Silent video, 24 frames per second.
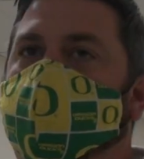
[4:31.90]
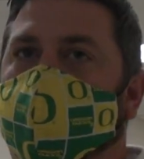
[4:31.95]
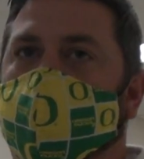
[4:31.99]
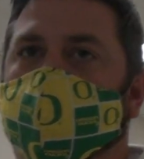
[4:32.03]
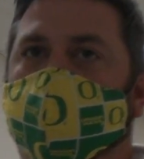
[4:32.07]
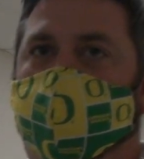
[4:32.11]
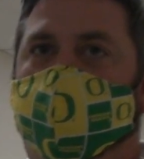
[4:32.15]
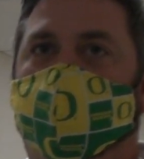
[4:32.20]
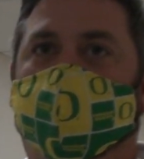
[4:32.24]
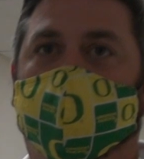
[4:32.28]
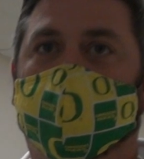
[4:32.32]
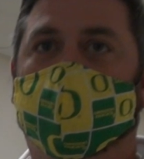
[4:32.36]

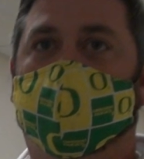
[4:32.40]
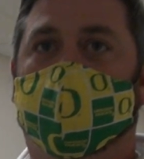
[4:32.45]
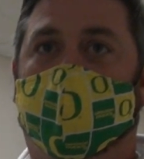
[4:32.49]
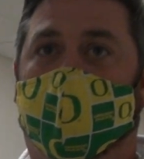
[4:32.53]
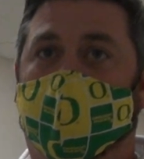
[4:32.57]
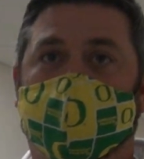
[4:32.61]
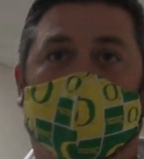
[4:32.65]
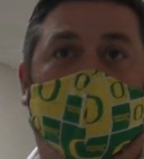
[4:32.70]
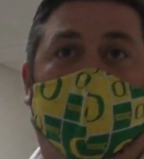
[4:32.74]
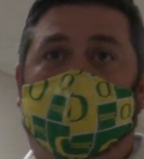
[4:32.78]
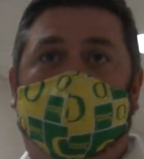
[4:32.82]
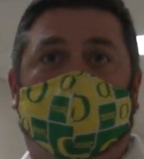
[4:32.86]
prefer.
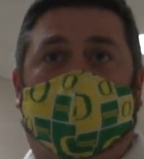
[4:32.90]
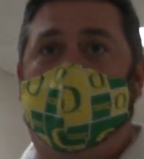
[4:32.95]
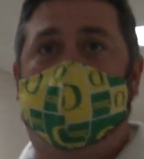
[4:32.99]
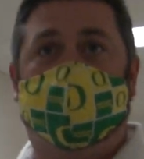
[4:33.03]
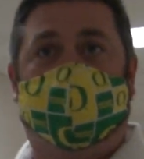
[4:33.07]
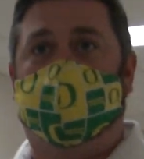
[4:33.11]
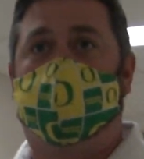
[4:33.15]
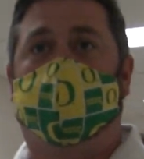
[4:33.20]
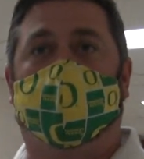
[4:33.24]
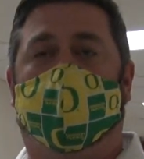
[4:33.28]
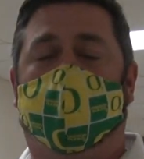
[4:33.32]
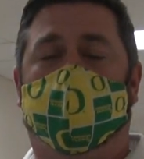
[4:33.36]
I don't care
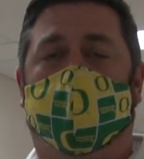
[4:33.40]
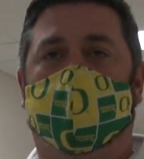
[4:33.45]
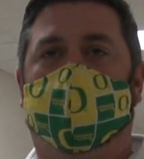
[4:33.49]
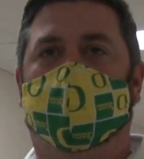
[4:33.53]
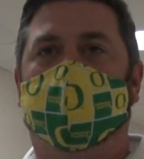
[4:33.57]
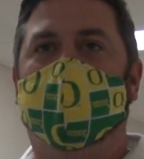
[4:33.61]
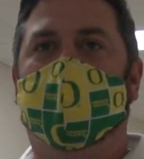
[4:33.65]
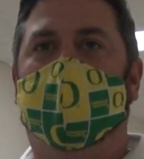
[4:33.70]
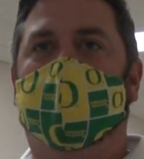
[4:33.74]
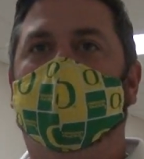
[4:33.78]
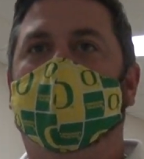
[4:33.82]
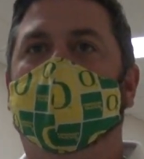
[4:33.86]
if you
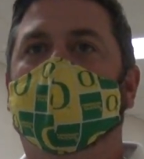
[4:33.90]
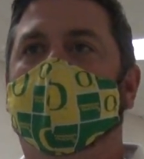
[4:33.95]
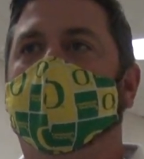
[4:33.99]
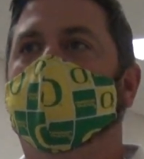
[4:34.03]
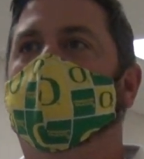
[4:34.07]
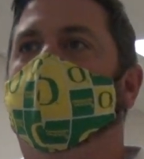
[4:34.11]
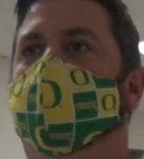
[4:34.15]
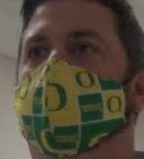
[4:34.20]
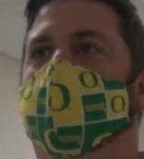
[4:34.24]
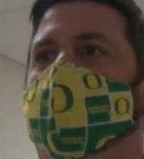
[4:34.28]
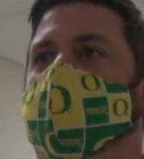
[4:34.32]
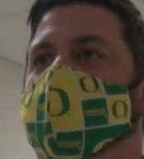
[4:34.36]
record me.
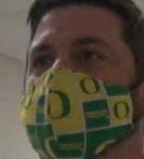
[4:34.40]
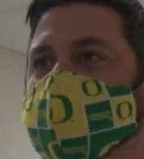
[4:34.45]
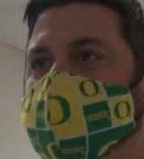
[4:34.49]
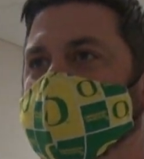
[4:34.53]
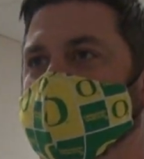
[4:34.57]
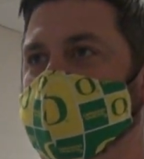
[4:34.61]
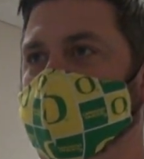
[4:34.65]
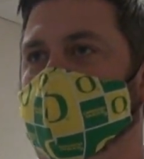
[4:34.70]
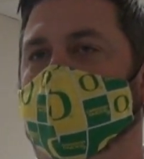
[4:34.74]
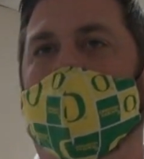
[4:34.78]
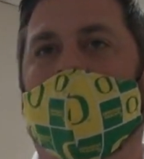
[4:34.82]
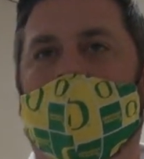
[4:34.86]
But it's
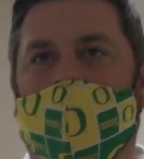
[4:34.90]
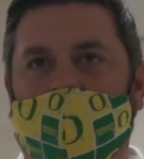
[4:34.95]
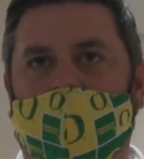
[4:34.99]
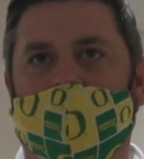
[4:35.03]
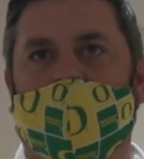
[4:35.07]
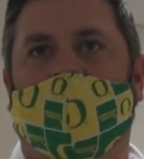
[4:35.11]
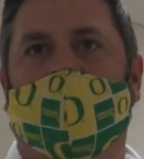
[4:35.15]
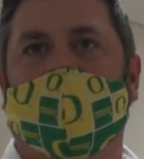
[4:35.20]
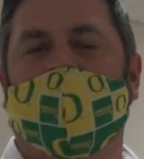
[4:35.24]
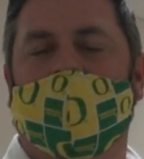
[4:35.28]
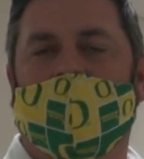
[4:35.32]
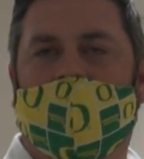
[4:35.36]
the
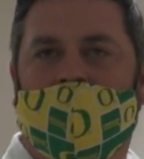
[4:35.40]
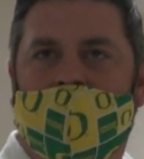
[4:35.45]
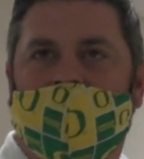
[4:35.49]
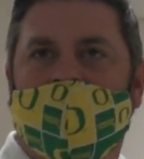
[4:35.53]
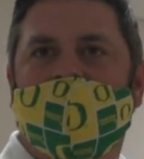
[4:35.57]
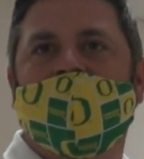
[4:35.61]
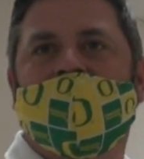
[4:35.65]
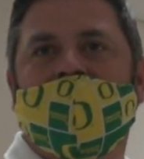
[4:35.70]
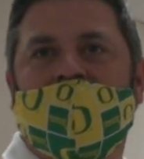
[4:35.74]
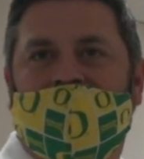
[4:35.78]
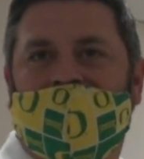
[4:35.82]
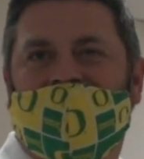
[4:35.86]
public that comes
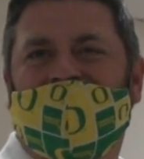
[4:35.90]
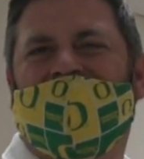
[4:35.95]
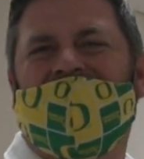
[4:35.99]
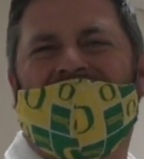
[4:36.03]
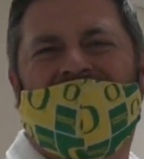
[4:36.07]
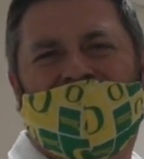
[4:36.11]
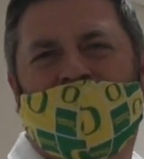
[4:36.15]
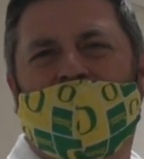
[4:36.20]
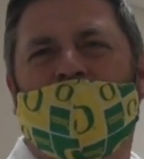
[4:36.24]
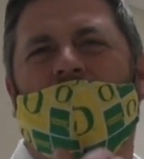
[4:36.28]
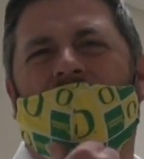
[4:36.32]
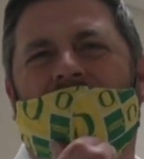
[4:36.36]
in.
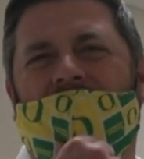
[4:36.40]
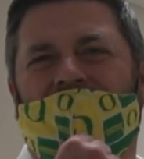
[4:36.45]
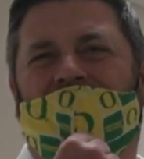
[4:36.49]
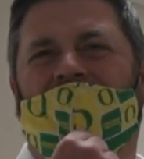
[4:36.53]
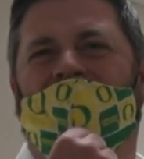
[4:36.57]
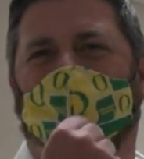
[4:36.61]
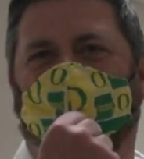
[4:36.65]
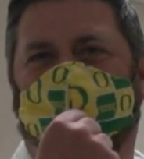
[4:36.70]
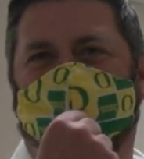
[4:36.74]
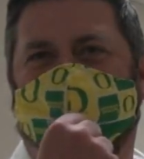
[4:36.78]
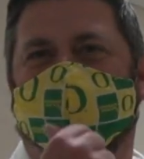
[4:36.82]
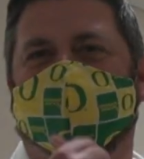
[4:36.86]
That's where
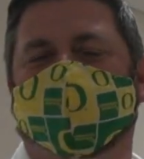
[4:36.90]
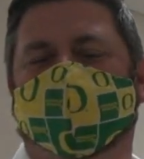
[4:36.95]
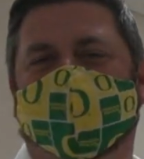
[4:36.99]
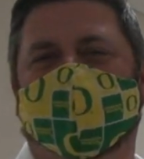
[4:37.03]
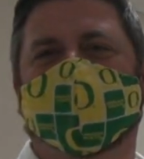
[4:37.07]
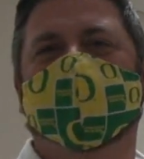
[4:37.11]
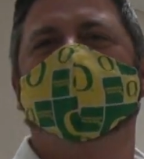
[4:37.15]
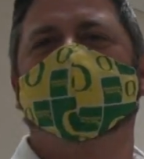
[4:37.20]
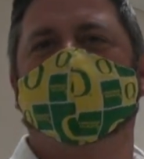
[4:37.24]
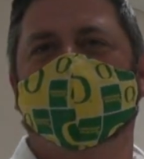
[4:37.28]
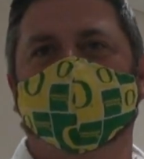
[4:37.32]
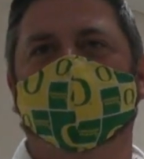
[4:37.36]
I kind of have an
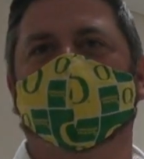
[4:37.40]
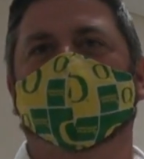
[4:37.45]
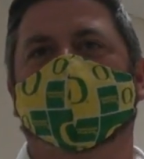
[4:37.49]
issue with